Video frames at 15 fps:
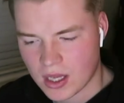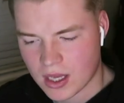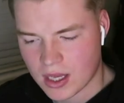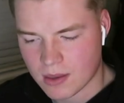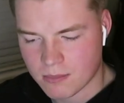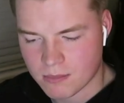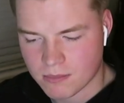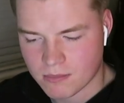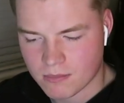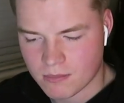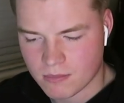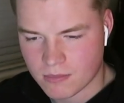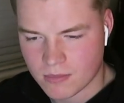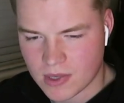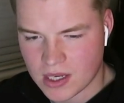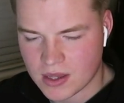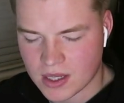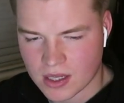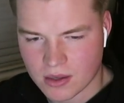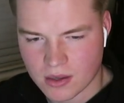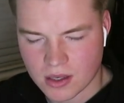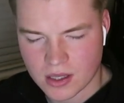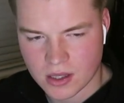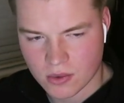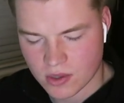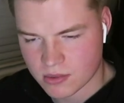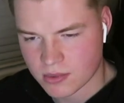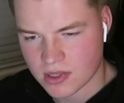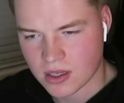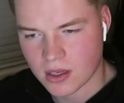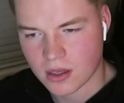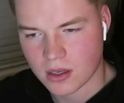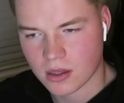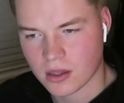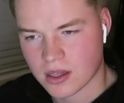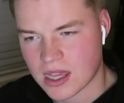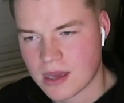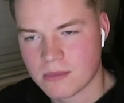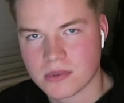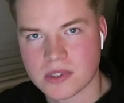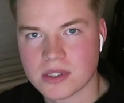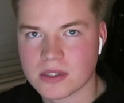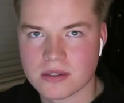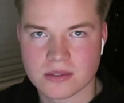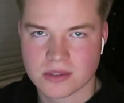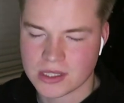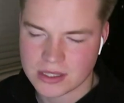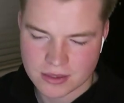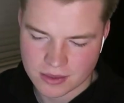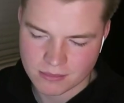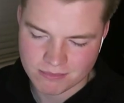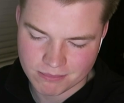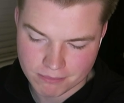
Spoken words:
in the Christmas Hurdle at Kempton, she's